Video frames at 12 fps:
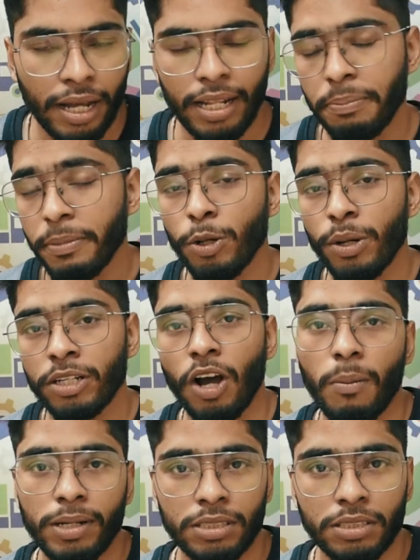Let me know in
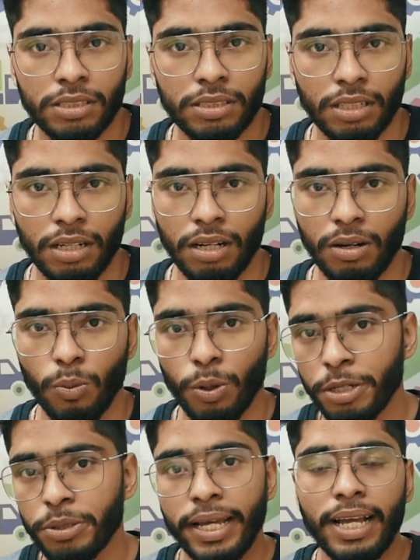comments what do
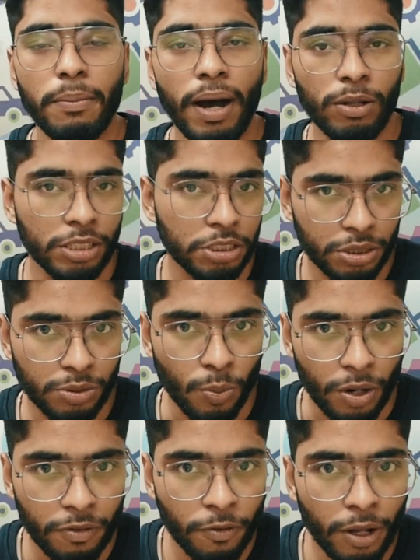you think about this
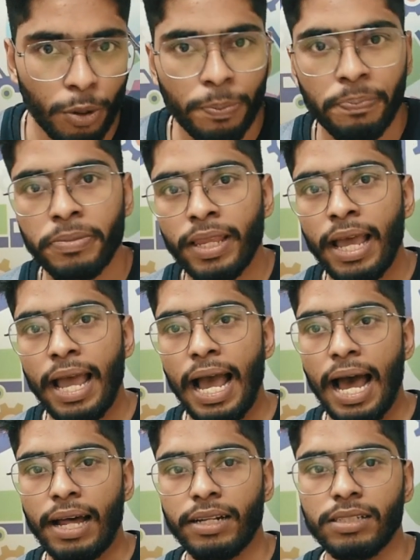workflow,
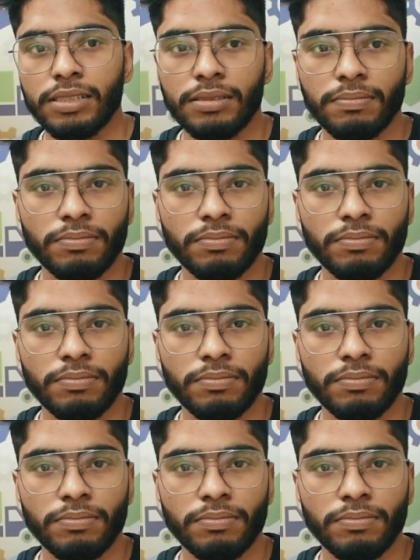and